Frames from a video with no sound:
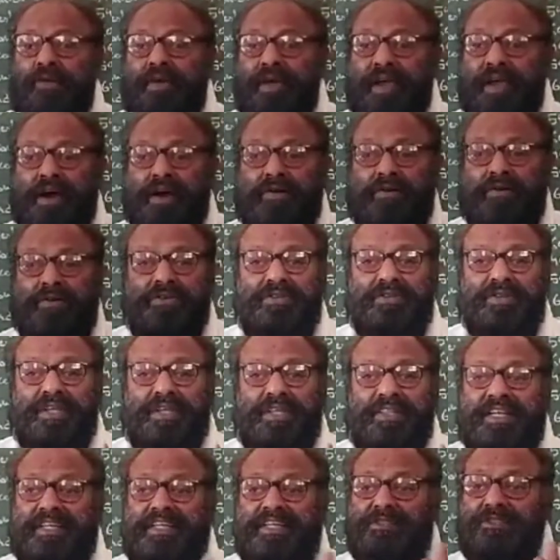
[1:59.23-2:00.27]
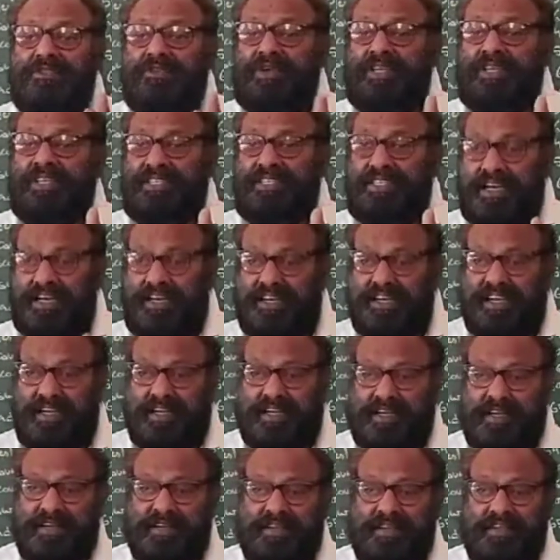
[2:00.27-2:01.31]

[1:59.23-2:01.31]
account, and that is known as journal.